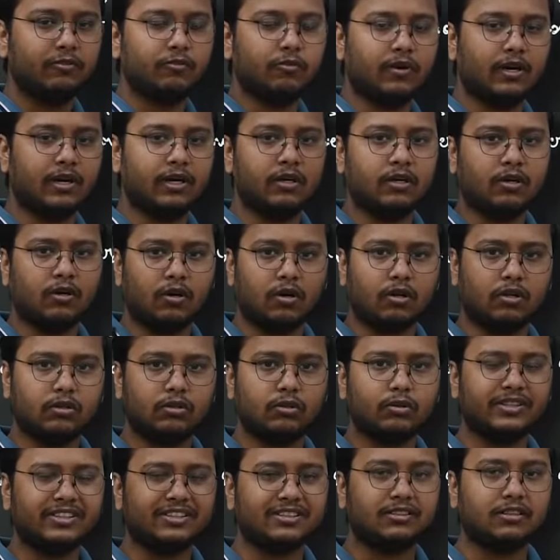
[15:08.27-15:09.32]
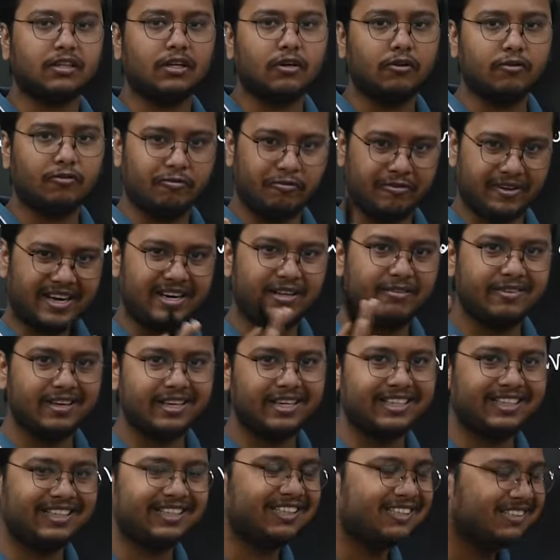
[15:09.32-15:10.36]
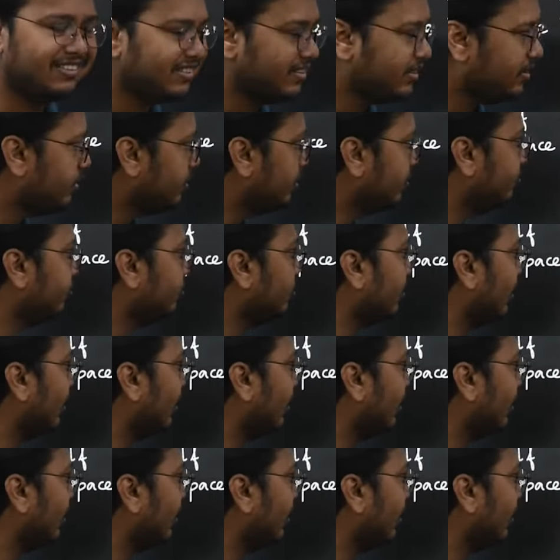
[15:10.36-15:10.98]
one, although it's very easy if you